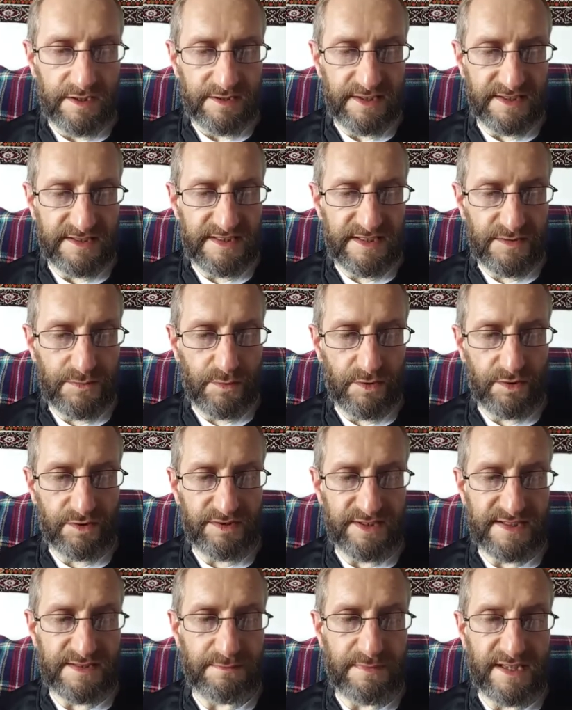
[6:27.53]
That is what
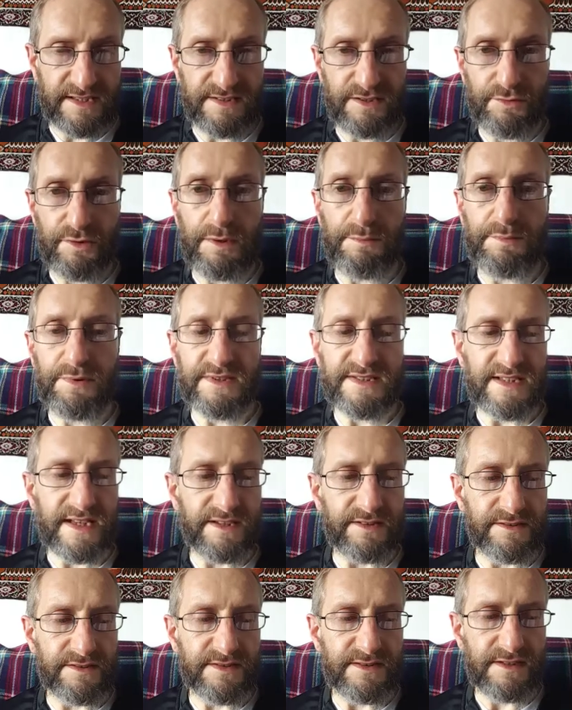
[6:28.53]
this mask
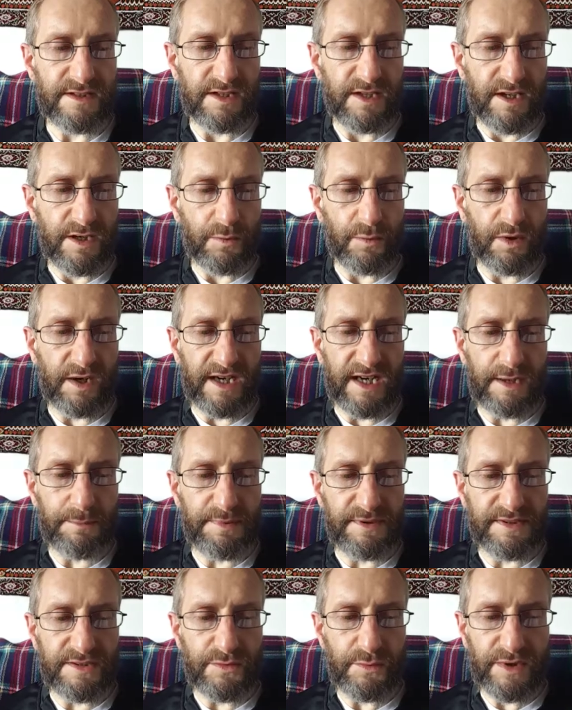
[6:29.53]
represents. What
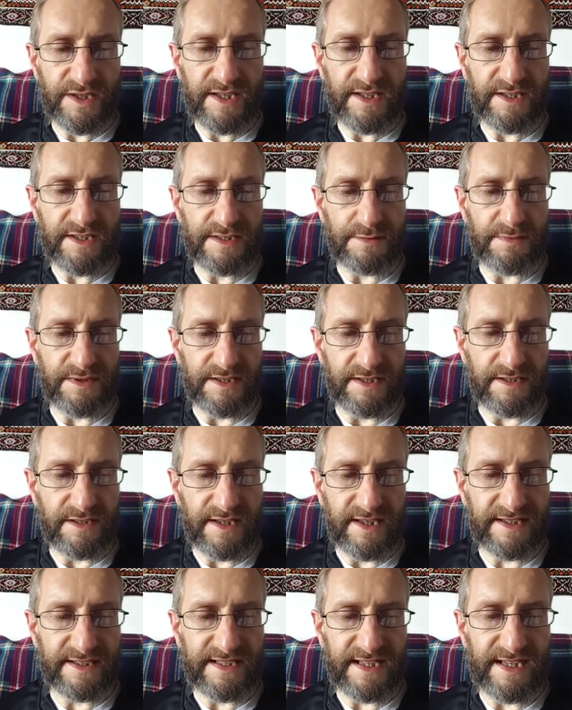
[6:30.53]
happened weakened me.
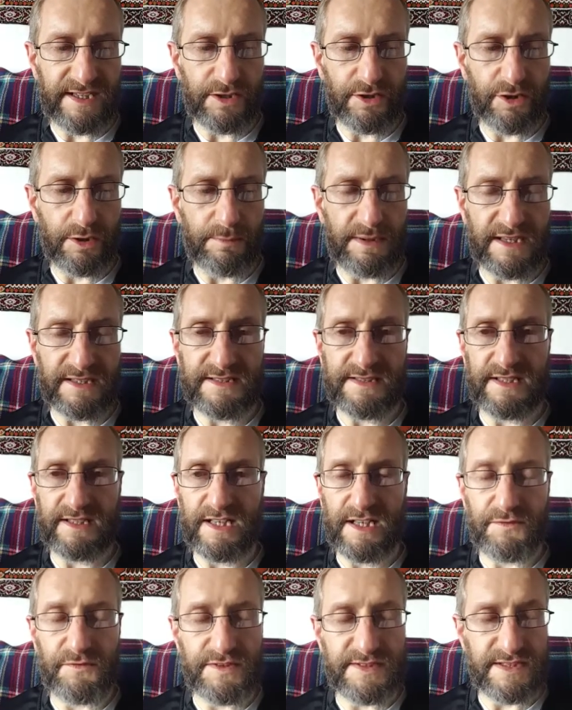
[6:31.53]
I can't go back to
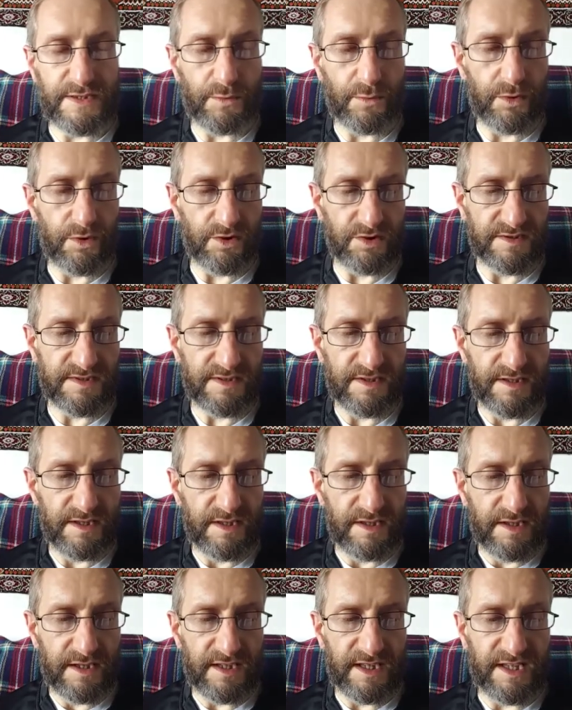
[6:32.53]
life as it was.
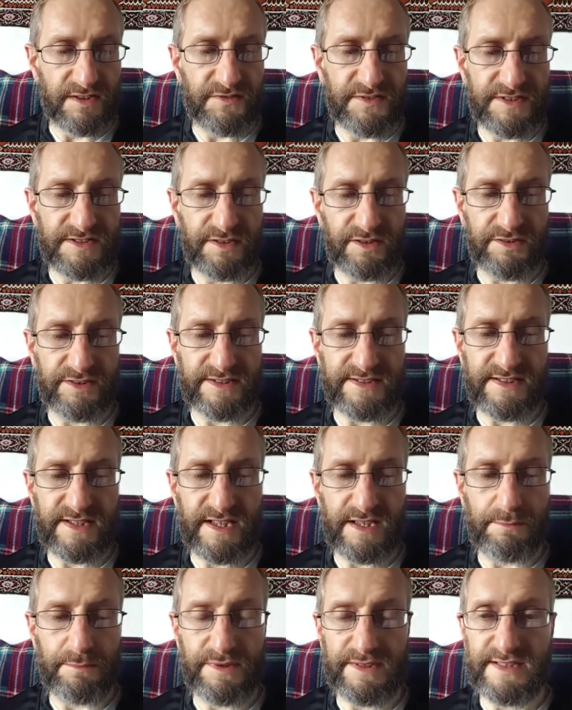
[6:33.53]
Life is not the
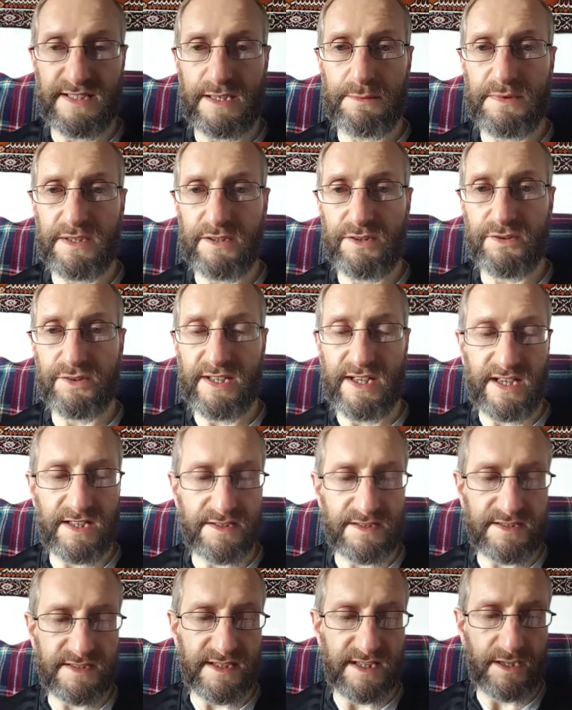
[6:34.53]
same, but I'm in good
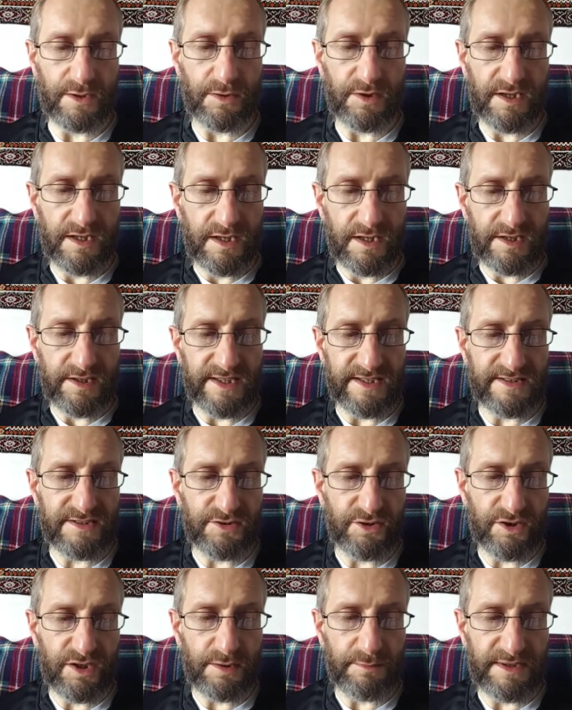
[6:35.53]
hands now. Let's
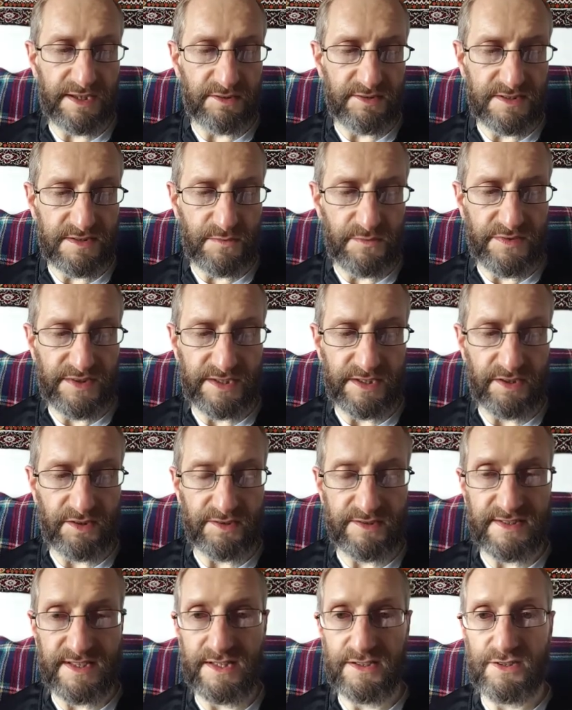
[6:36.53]
talk about something
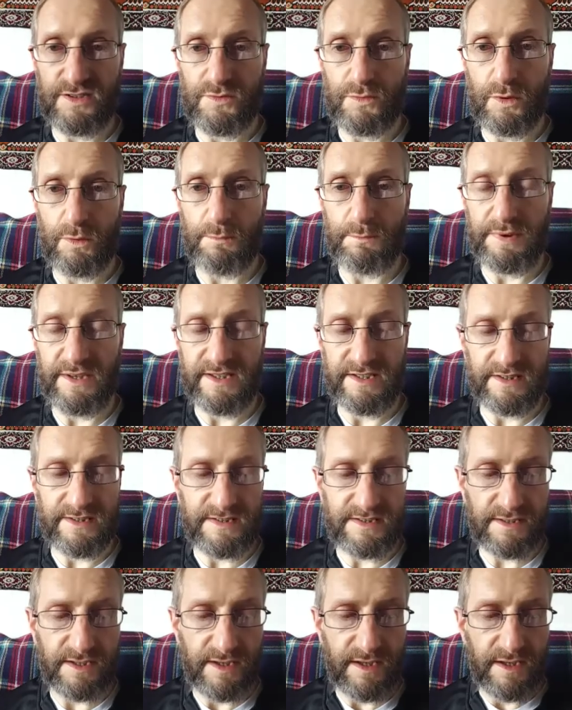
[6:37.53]
else. I just want
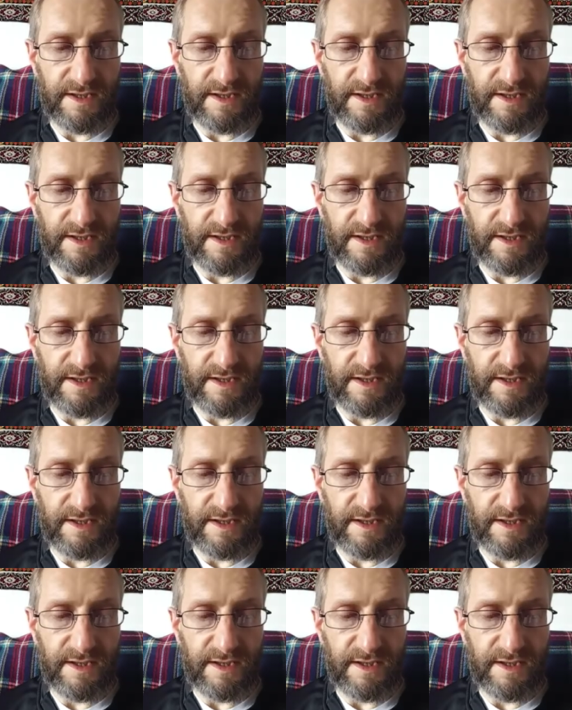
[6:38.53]
peace.